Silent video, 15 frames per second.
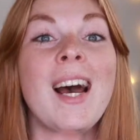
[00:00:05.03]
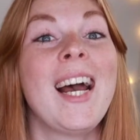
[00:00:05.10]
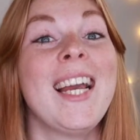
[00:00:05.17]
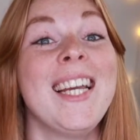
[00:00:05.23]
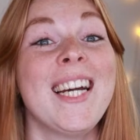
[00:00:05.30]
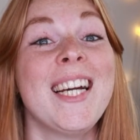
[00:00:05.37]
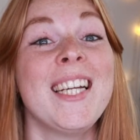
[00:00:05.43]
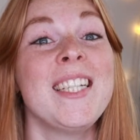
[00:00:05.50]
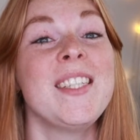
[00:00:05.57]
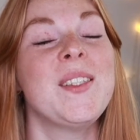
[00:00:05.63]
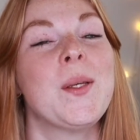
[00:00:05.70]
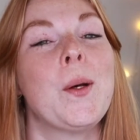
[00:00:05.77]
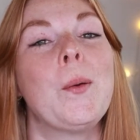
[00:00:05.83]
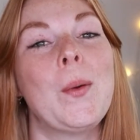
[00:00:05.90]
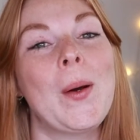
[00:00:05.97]
Hi
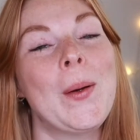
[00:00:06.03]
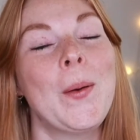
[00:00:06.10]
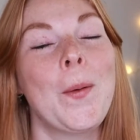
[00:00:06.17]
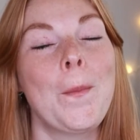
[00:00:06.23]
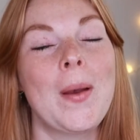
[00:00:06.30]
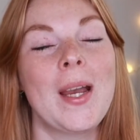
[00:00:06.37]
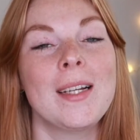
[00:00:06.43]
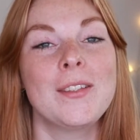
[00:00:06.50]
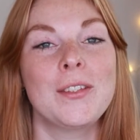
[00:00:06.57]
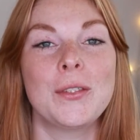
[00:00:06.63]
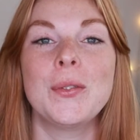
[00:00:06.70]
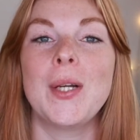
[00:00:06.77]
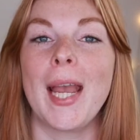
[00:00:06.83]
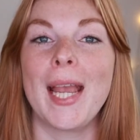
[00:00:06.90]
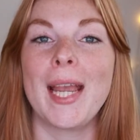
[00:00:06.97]
guys, welcome back
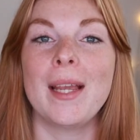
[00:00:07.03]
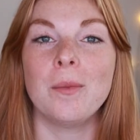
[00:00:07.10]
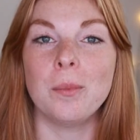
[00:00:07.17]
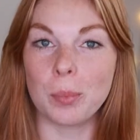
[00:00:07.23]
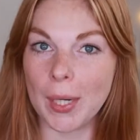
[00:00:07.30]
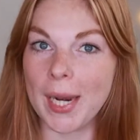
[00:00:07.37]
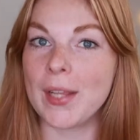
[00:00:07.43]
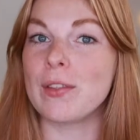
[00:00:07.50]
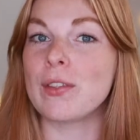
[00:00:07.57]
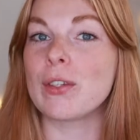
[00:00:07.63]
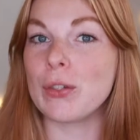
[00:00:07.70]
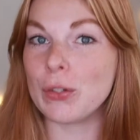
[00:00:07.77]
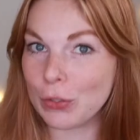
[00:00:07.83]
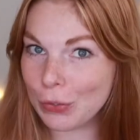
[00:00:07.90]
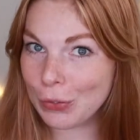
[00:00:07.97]
to a brand
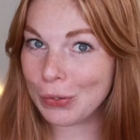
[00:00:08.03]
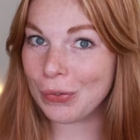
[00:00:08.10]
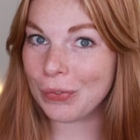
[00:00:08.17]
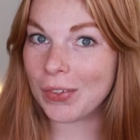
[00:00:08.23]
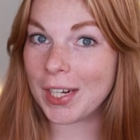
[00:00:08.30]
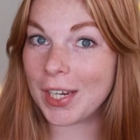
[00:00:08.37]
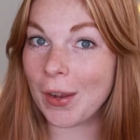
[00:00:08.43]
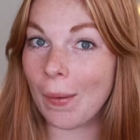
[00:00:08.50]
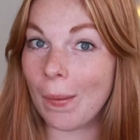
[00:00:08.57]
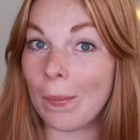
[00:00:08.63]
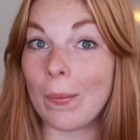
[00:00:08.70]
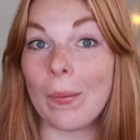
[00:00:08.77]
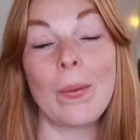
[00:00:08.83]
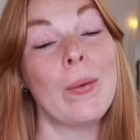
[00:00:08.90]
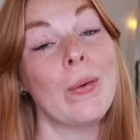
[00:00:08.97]
new
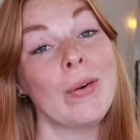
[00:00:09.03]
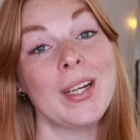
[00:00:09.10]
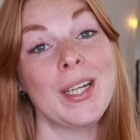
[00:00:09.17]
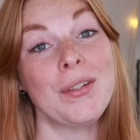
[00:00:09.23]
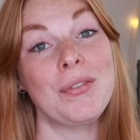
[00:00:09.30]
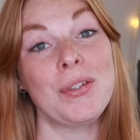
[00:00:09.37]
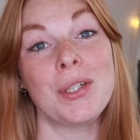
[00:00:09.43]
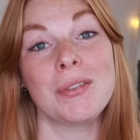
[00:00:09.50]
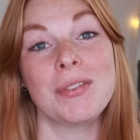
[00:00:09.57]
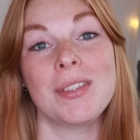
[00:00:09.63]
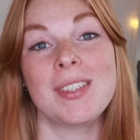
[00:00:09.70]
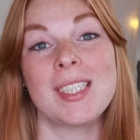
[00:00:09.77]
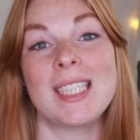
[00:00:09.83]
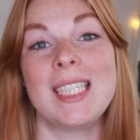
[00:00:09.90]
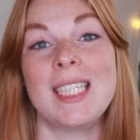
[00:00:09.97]
video. Or if you have
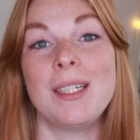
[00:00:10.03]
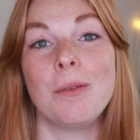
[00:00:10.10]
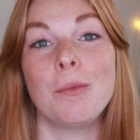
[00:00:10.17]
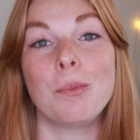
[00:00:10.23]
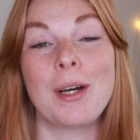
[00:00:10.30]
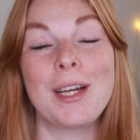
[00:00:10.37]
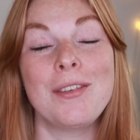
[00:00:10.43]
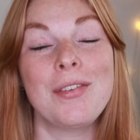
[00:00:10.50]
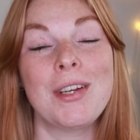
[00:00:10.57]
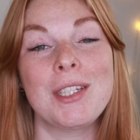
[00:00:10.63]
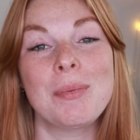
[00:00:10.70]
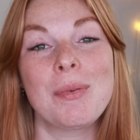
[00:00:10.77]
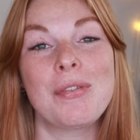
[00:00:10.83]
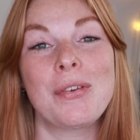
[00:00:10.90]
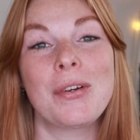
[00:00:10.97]
never seen my
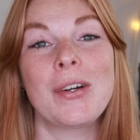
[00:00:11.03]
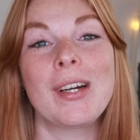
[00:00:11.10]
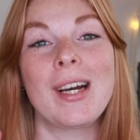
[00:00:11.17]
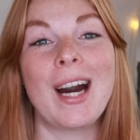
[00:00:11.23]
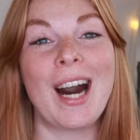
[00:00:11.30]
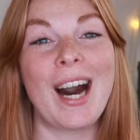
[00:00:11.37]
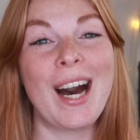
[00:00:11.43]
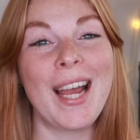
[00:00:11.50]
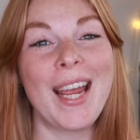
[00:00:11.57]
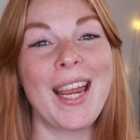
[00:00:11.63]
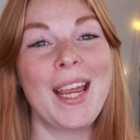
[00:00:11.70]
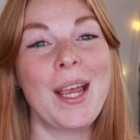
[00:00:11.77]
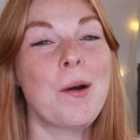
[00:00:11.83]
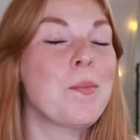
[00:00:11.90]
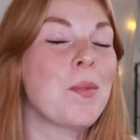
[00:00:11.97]
face before,
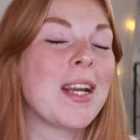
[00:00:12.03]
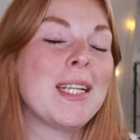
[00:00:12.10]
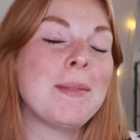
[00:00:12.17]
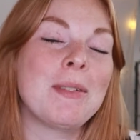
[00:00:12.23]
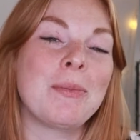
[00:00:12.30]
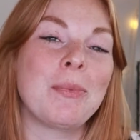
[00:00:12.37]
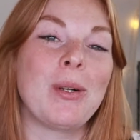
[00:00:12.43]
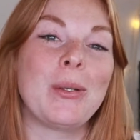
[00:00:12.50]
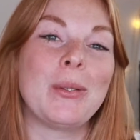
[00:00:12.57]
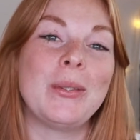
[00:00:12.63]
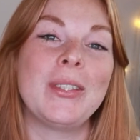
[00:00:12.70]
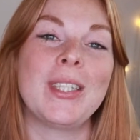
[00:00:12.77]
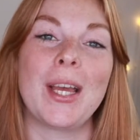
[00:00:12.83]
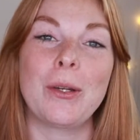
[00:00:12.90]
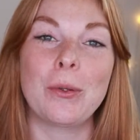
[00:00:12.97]
hi, my name is
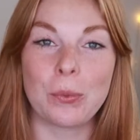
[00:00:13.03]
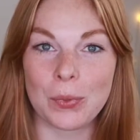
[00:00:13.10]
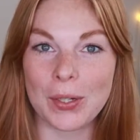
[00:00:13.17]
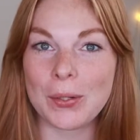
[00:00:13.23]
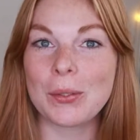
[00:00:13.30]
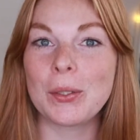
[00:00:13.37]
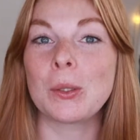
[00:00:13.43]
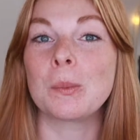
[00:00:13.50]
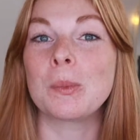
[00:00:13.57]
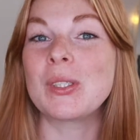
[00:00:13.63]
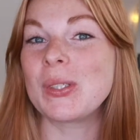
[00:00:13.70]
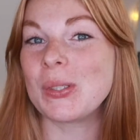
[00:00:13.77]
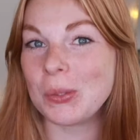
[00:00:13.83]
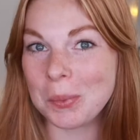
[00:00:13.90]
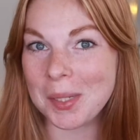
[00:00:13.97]
Marloes and welcome
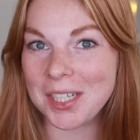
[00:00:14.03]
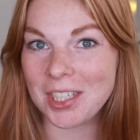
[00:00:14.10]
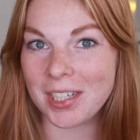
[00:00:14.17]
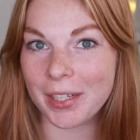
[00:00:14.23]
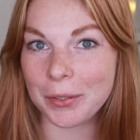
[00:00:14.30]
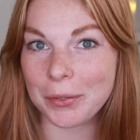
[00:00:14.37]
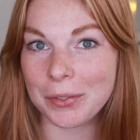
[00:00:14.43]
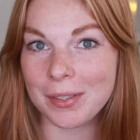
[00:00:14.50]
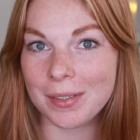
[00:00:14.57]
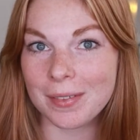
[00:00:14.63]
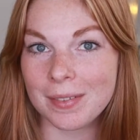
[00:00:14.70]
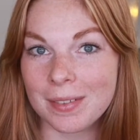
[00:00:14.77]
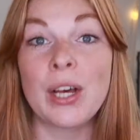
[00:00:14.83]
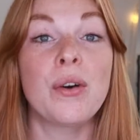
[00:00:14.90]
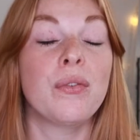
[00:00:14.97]
to my
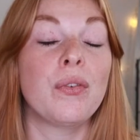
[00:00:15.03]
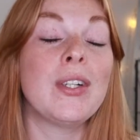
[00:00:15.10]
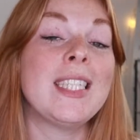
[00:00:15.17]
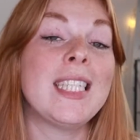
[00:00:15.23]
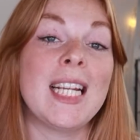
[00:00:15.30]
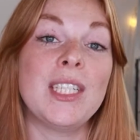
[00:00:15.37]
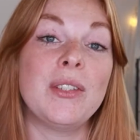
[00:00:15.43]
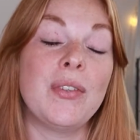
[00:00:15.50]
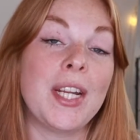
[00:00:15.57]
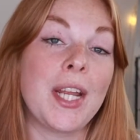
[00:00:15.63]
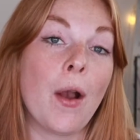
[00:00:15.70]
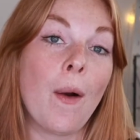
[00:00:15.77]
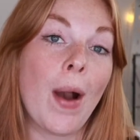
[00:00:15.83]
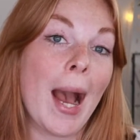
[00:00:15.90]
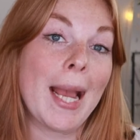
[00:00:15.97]
channel. For today's
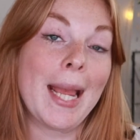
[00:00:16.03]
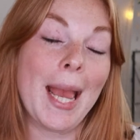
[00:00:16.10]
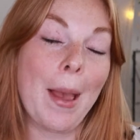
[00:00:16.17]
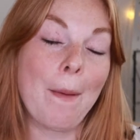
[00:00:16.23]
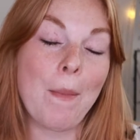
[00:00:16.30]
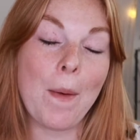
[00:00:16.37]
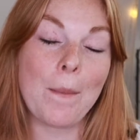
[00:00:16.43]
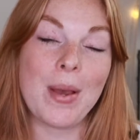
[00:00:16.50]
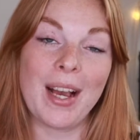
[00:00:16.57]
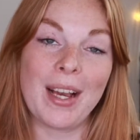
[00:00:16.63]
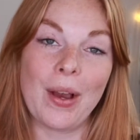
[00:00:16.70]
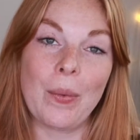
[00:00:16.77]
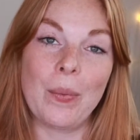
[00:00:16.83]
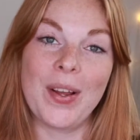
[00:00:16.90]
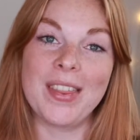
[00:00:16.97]
video, I am
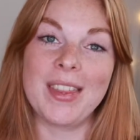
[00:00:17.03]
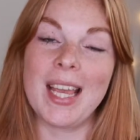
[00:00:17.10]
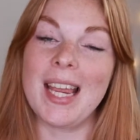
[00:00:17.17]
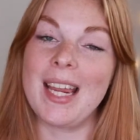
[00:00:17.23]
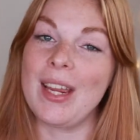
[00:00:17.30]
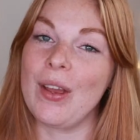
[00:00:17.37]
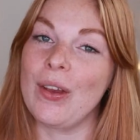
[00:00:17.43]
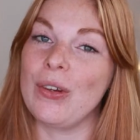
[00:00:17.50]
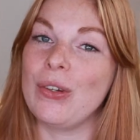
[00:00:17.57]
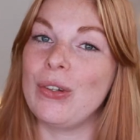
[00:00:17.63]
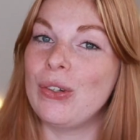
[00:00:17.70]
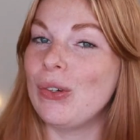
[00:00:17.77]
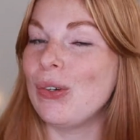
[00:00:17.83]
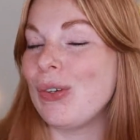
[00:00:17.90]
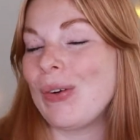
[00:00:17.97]
back with a
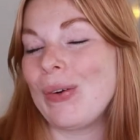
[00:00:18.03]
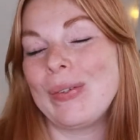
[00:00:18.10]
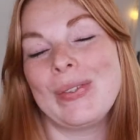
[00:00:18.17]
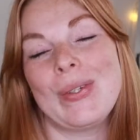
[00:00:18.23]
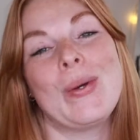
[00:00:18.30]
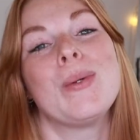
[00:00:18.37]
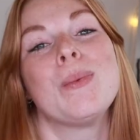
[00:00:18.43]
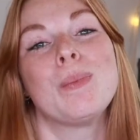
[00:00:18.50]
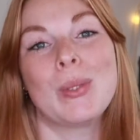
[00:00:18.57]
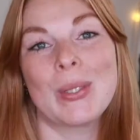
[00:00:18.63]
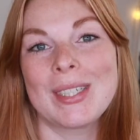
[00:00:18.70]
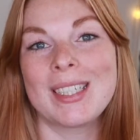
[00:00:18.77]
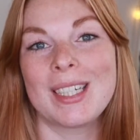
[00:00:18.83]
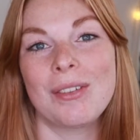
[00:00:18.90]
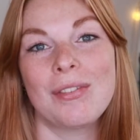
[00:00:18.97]
good old
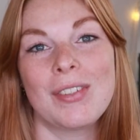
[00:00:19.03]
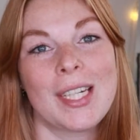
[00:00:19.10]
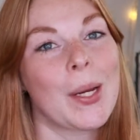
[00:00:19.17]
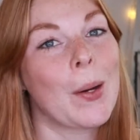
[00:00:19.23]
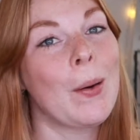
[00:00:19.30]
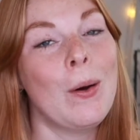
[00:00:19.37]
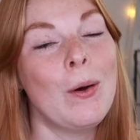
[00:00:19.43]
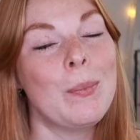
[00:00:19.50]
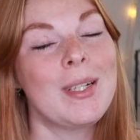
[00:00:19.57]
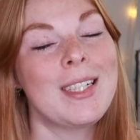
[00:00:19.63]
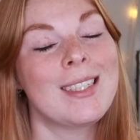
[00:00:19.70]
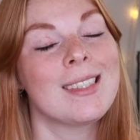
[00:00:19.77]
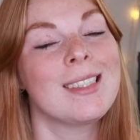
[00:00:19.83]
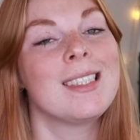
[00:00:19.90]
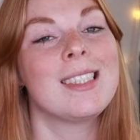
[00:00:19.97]
unboxing video
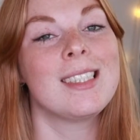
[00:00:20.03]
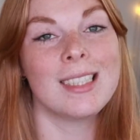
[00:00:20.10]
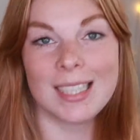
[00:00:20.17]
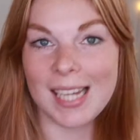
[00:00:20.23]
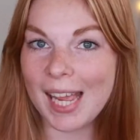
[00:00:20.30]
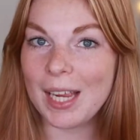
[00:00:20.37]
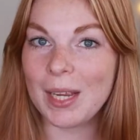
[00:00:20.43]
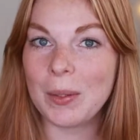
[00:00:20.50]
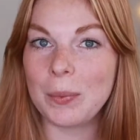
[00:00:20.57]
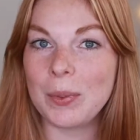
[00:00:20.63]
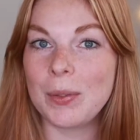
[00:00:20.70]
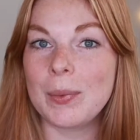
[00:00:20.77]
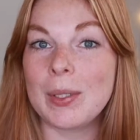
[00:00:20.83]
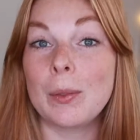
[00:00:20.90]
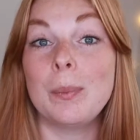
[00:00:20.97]
because today
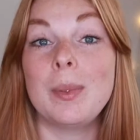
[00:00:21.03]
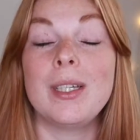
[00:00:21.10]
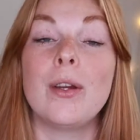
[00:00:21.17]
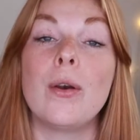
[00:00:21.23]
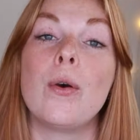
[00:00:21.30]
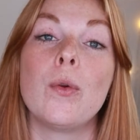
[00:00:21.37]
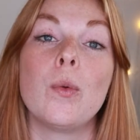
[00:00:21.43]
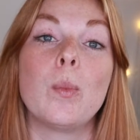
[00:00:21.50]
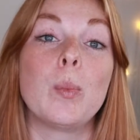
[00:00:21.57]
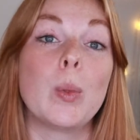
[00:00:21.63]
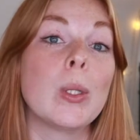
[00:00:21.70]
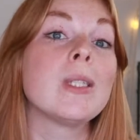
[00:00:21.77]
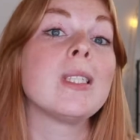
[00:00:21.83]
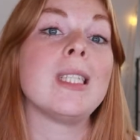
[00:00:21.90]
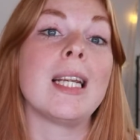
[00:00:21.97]
we will be
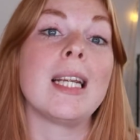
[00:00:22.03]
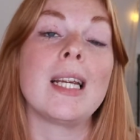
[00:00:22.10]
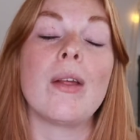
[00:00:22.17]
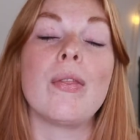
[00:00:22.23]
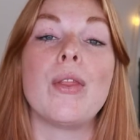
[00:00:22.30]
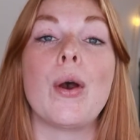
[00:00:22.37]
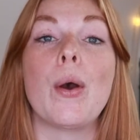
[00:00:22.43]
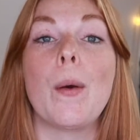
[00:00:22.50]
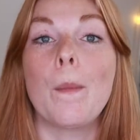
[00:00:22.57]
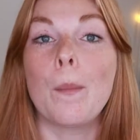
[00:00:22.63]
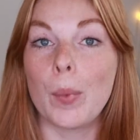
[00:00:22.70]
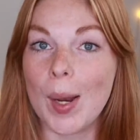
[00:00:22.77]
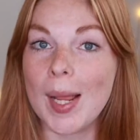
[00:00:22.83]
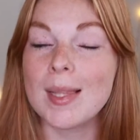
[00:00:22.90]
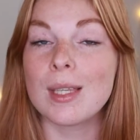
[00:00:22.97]
unboxing the
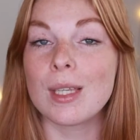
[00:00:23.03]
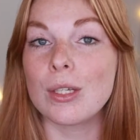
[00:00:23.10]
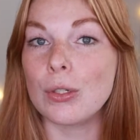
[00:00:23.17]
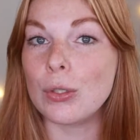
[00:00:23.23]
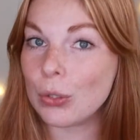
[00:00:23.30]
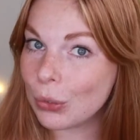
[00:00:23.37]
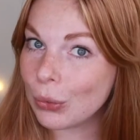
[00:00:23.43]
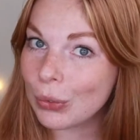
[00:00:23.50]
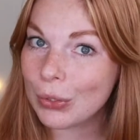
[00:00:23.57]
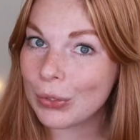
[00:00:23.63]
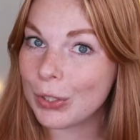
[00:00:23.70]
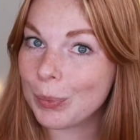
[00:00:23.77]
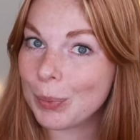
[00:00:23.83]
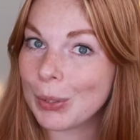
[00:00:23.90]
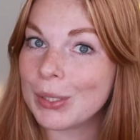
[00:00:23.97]
brand new
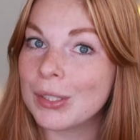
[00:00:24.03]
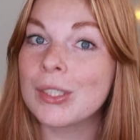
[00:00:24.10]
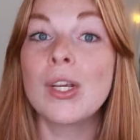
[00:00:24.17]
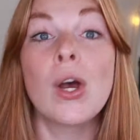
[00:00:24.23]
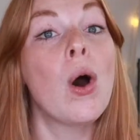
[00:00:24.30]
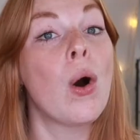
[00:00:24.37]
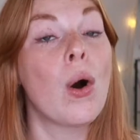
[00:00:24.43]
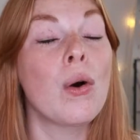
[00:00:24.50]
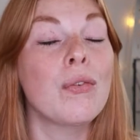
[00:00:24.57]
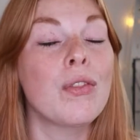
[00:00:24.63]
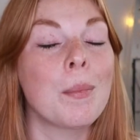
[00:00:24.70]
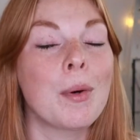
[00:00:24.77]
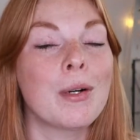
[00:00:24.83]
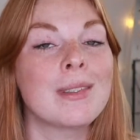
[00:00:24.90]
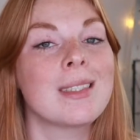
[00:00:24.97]
Goodiebox of
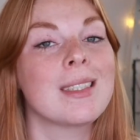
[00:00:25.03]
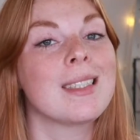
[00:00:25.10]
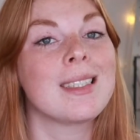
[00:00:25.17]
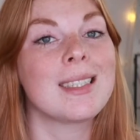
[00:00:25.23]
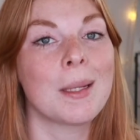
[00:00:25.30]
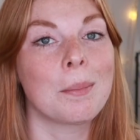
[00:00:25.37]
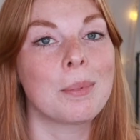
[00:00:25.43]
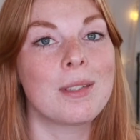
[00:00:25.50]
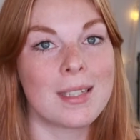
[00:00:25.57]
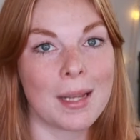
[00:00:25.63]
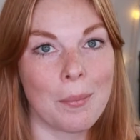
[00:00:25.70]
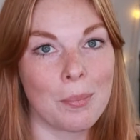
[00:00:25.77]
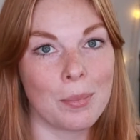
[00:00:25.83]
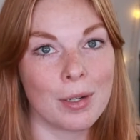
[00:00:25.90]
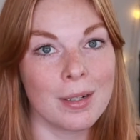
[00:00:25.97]
the month
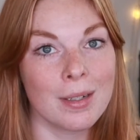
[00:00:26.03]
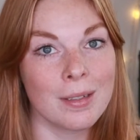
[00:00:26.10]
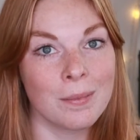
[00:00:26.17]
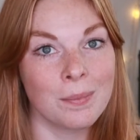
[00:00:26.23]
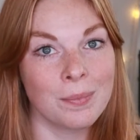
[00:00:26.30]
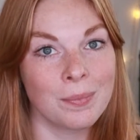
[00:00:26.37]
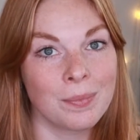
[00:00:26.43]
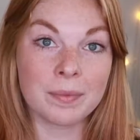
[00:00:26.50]
September.